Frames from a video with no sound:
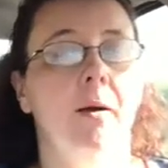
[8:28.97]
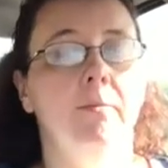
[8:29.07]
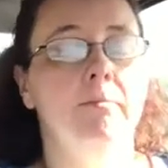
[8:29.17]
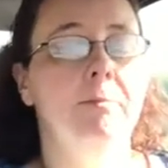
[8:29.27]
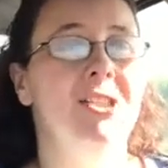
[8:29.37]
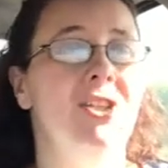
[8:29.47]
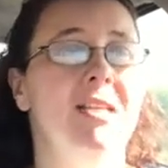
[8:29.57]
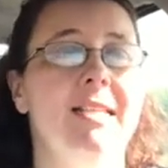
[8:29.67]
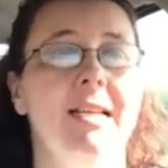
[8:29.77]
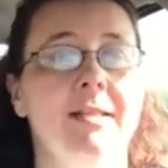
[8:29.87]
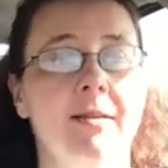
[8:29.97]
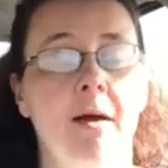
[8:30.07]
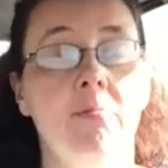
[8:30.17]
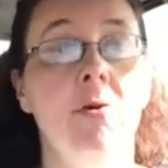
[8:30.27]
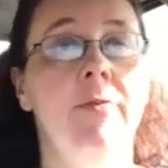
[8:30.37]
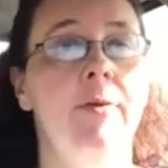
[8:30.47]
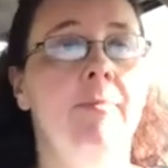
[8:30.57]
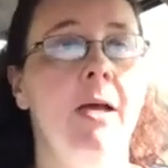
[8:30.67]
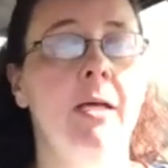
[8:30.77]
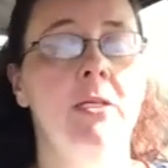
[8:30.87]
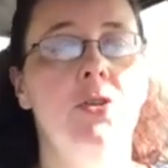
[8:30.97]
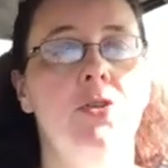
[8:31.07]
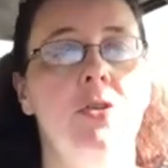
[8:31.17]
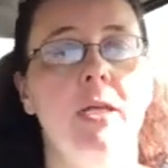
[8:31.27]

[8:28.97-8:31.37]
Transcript: But she said he's not moving much,